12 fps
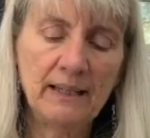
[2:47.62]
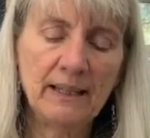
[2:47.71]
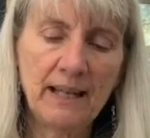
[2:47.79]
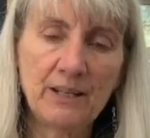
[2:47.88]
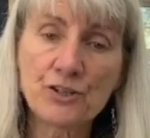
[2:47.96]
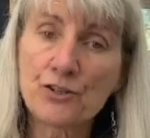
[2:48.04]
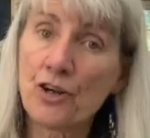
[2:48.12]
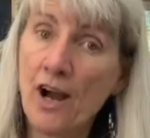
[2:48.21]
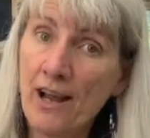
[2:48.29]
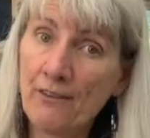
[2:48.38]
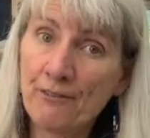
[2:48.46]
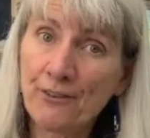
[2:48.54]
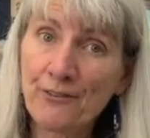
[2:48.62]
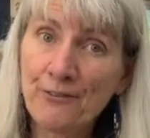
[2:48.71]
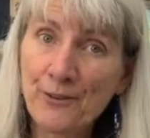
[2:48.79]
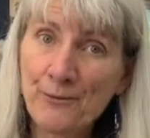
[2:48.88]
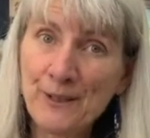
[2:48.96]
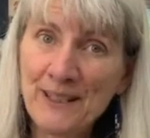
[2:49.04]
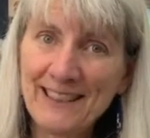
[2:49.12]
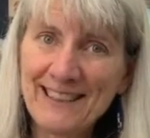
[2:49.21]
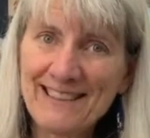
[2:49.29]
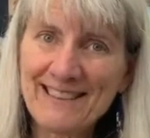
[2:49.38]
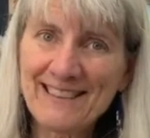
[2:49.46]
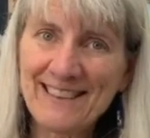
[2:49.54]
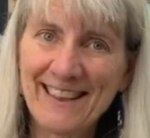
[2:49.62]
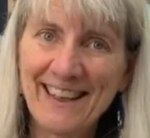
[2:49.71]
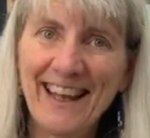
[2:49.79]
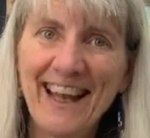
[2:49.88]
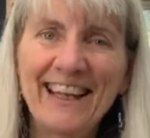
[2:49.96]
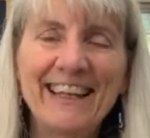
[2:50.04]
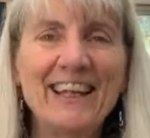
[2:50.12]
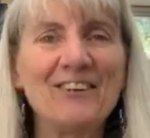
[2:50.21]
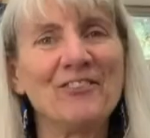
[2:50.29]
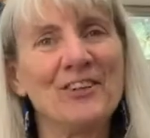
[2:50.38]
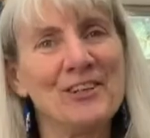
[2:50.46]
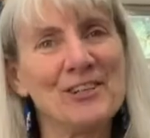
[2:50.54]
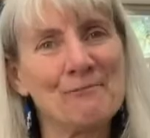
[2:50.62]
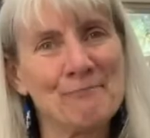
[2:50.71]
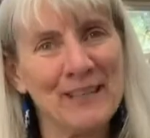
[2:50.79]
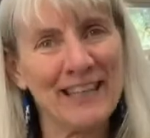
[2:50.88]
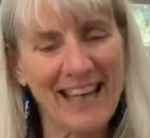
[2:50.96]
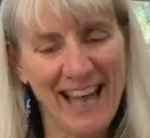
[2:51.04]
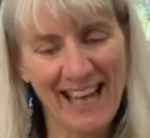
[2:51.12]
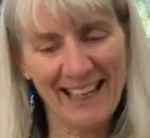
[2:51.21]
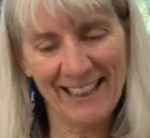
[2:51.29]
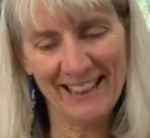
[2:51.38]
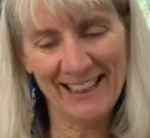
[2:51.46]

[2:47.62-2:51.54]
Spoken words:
Let it dry for a few minutes, and then I'm going to dip it again.